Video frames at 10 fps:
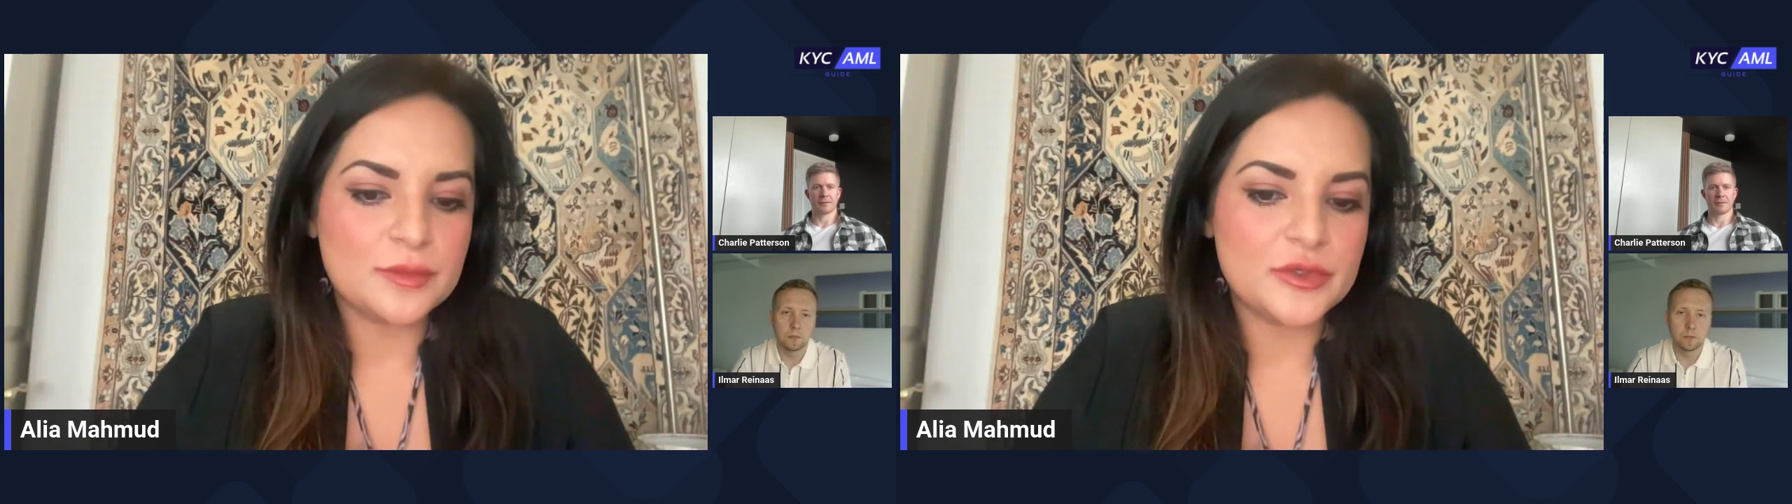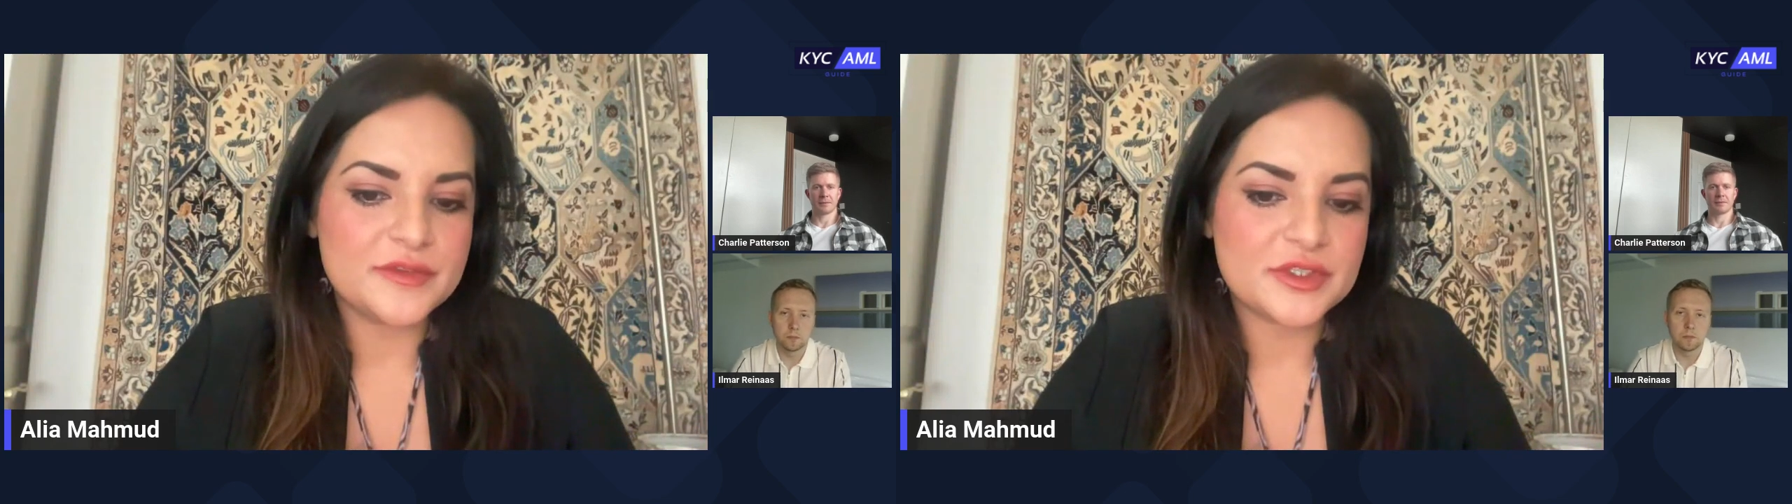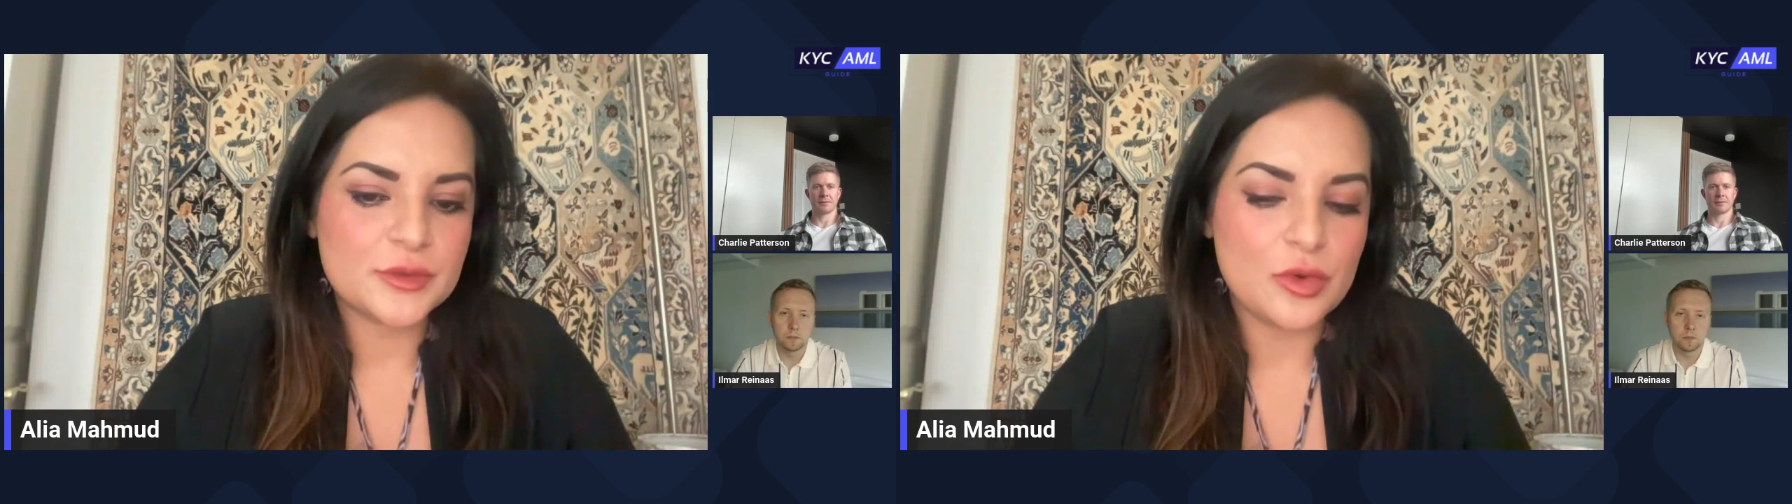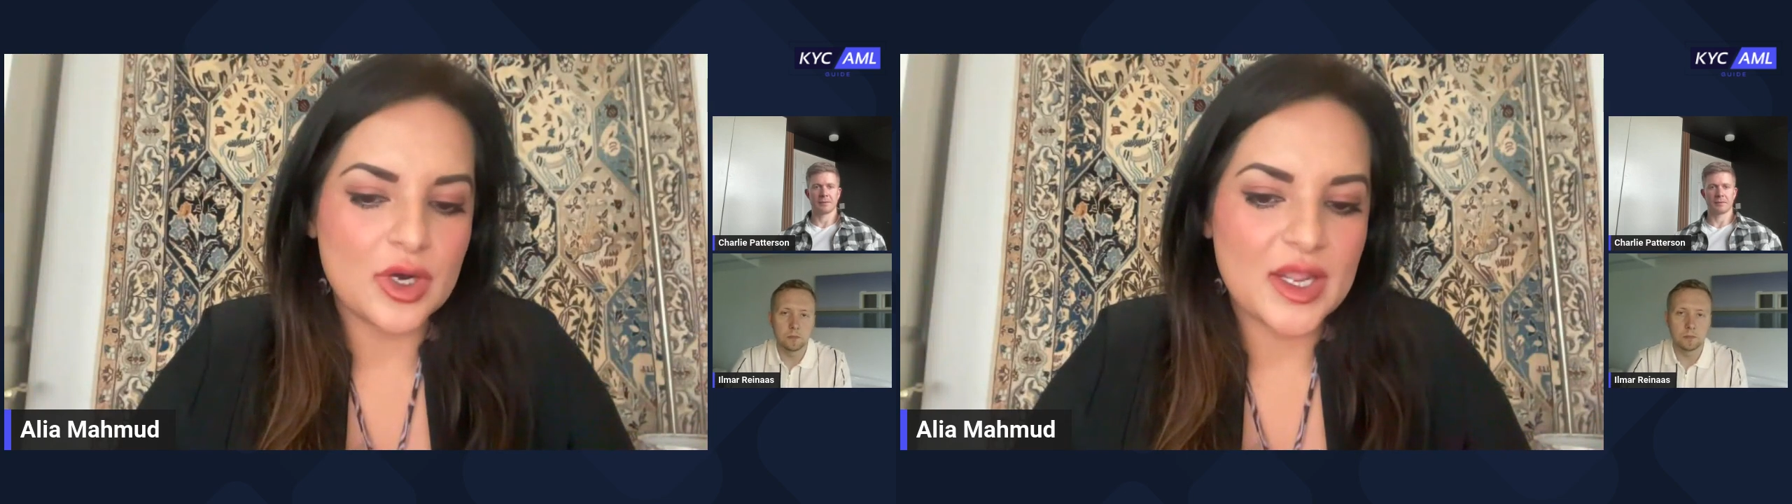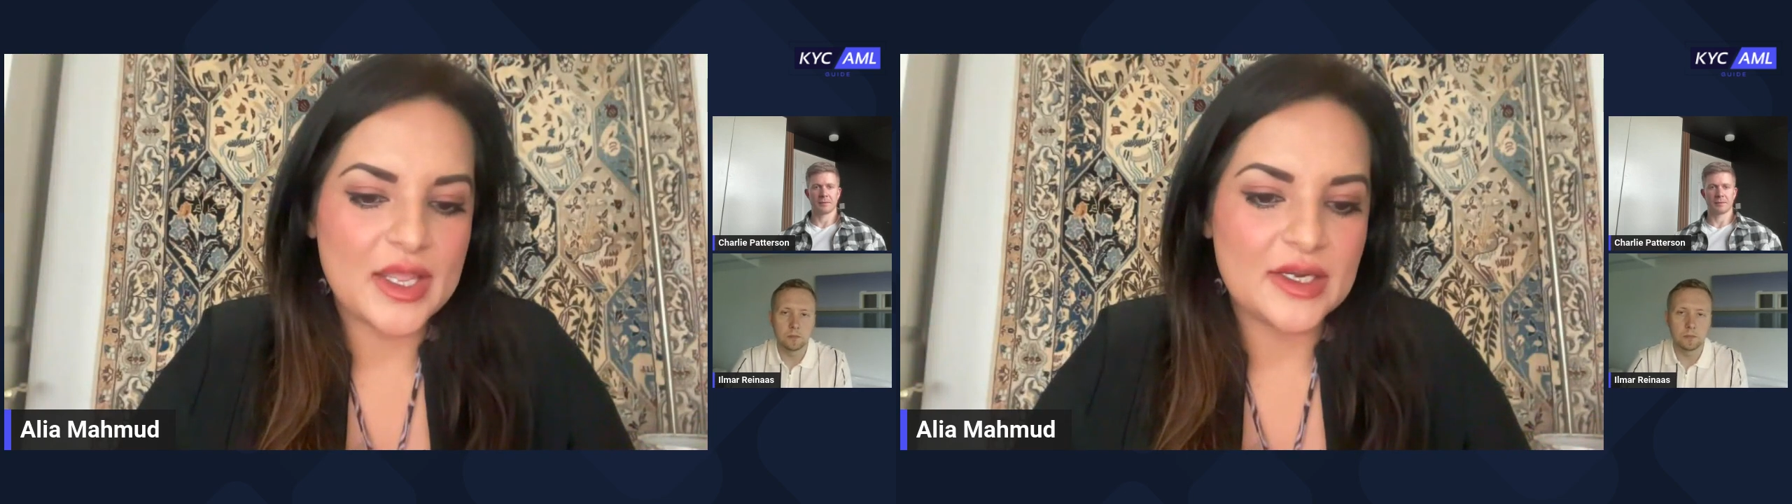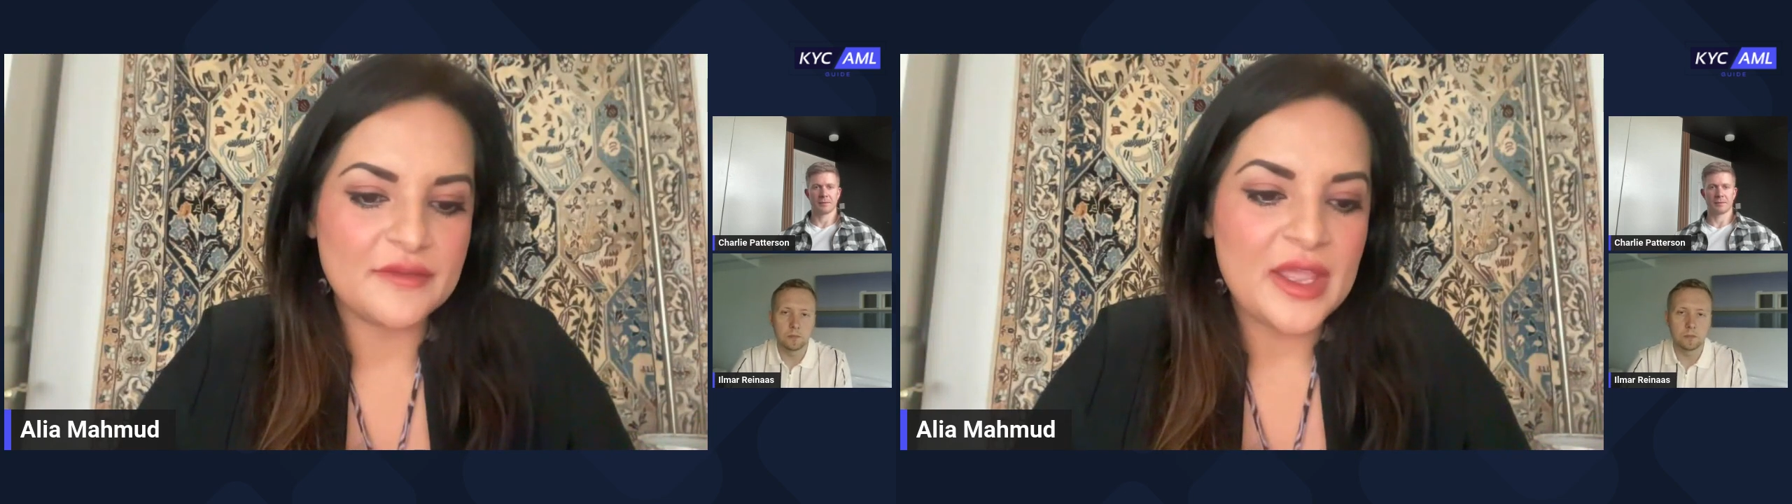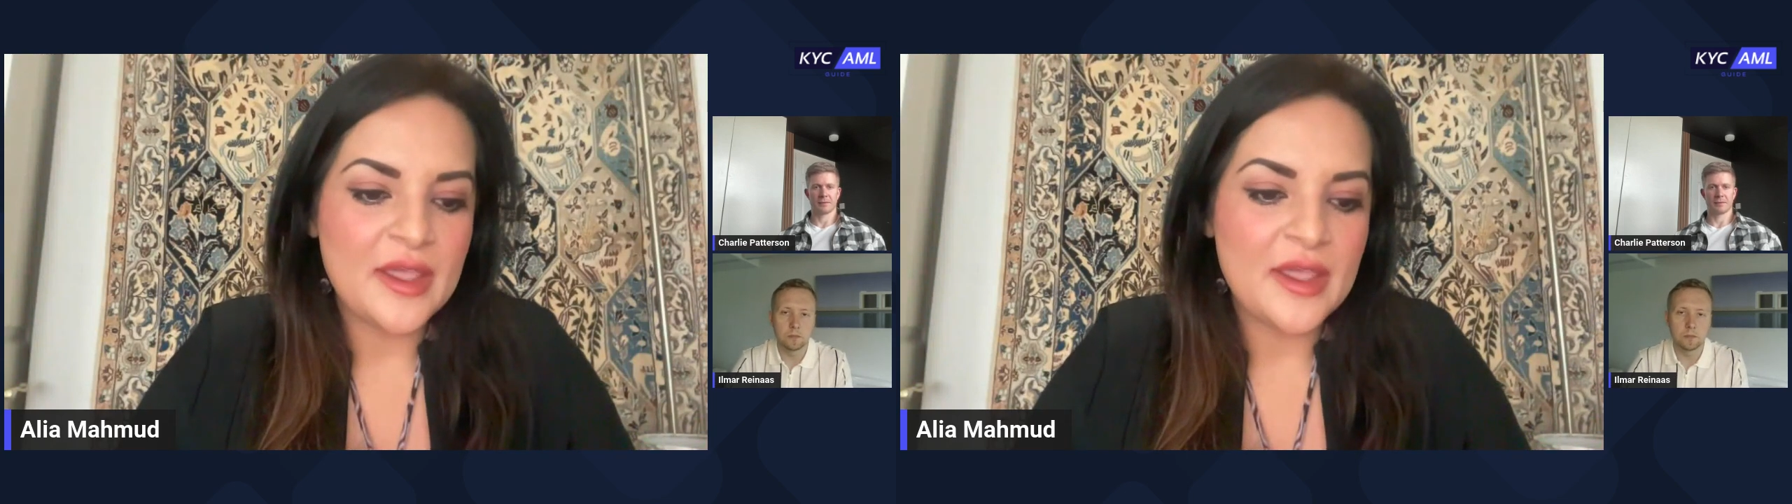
moves to more kind of